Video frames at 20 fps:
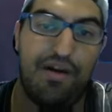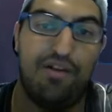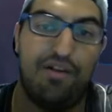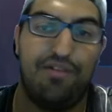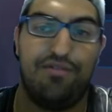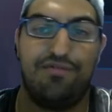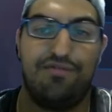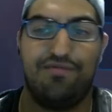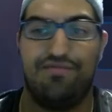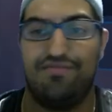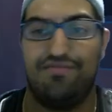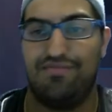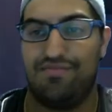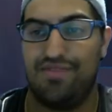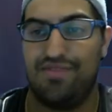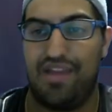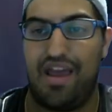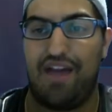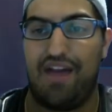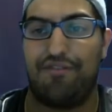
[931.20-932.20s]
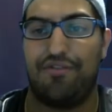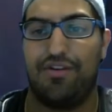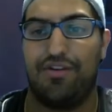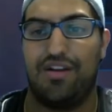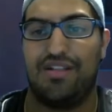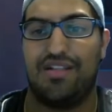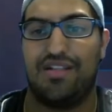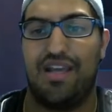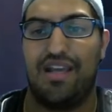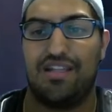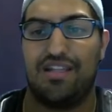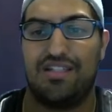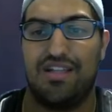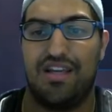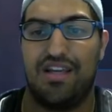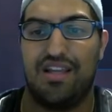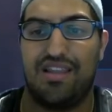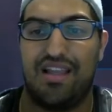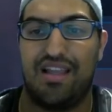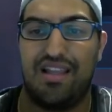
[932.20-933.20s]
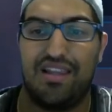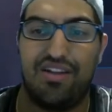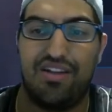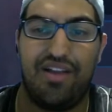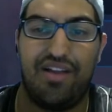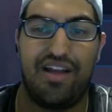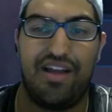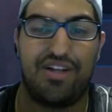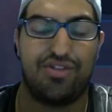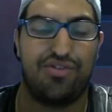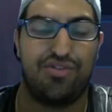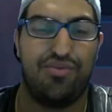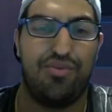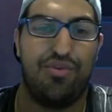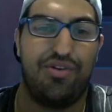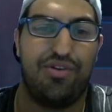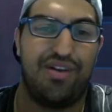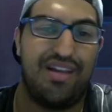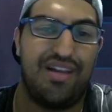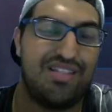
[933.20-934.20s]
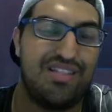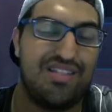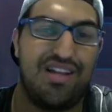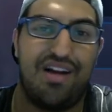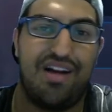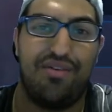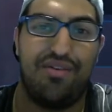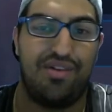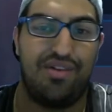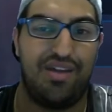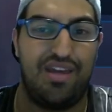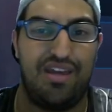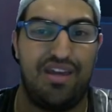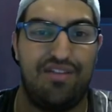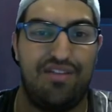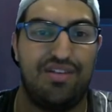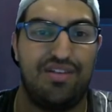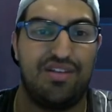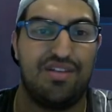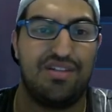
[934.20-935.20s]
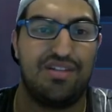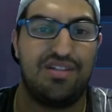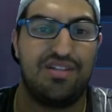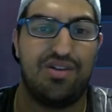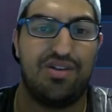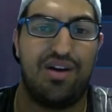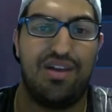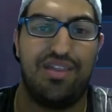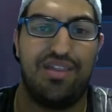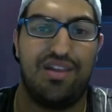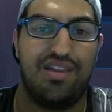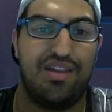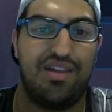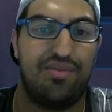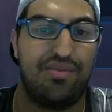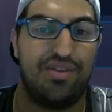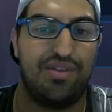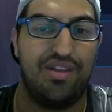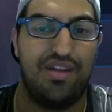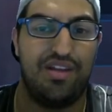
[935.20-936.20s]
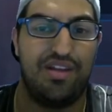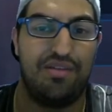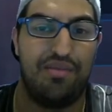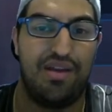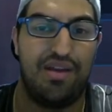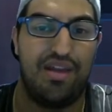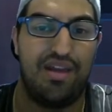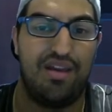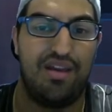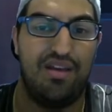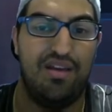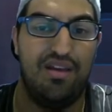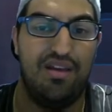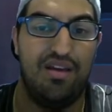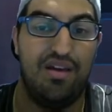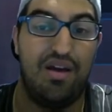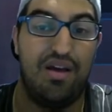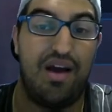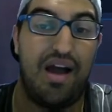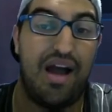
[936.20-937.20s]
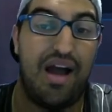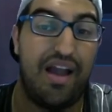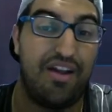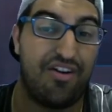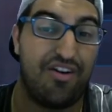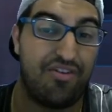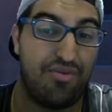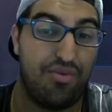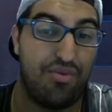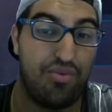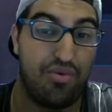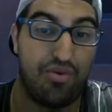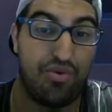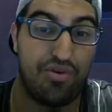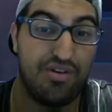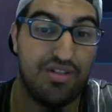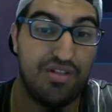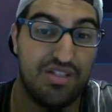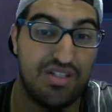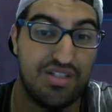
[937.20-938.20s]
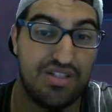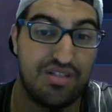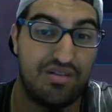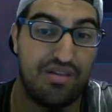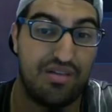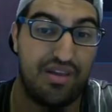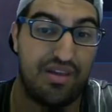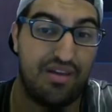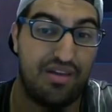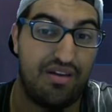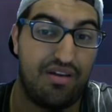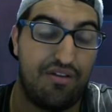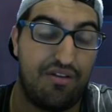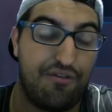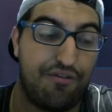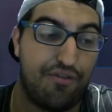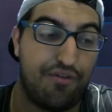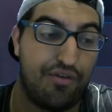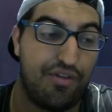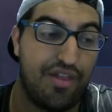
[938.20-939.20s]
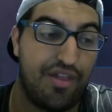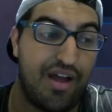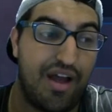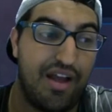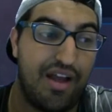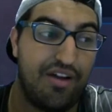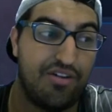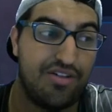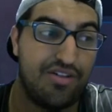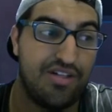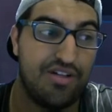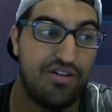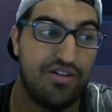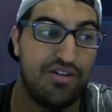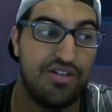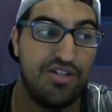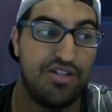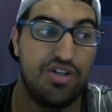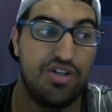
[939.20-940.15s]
of effort it takes to get that little extra reward is not really even. So I think they really need to make it higher rewards, like for the higher tiers,